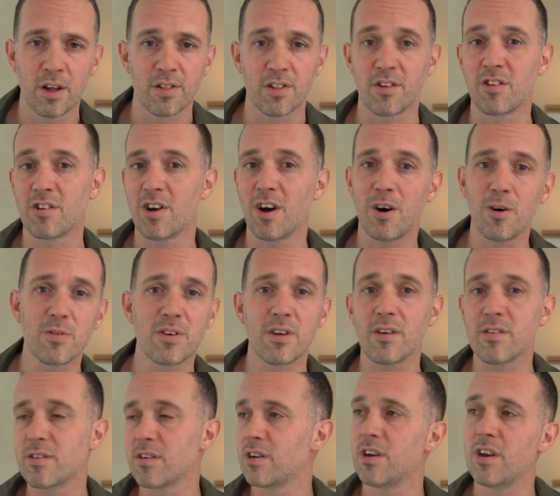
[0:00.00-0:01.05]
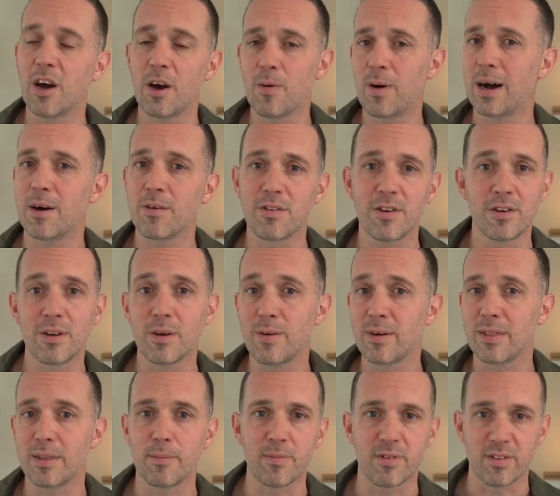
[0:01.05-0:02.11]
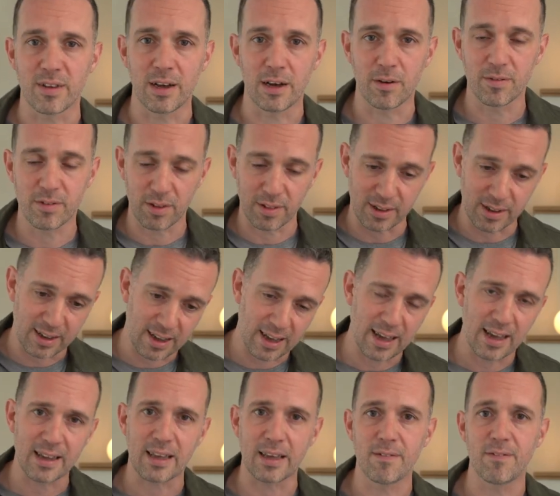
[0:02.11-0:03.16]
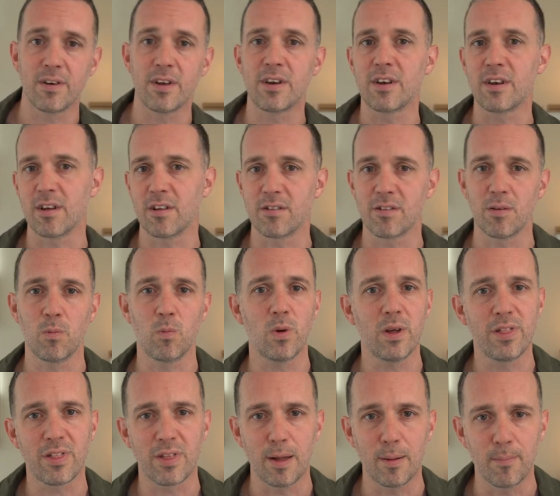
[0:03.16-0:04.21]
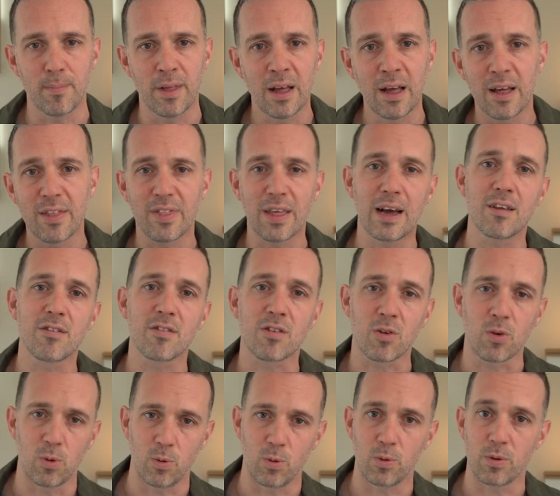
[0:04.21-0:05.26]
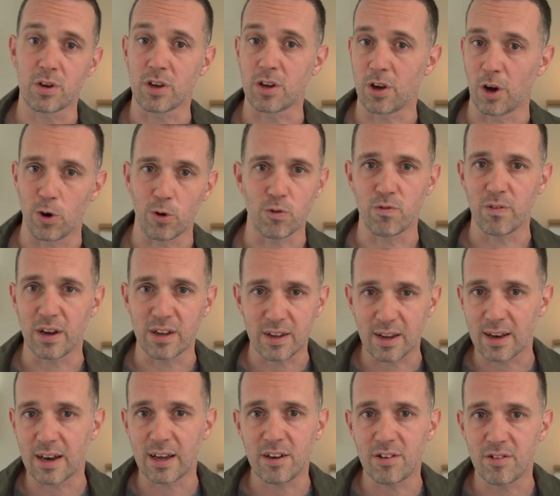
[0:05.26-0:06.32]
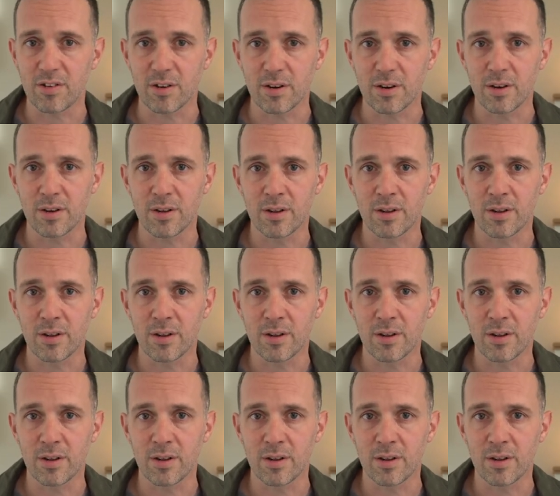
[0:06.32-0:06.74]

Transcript: The child doesn't know how to do it themselves, so the caregiver does it with them. That's called co-regulation.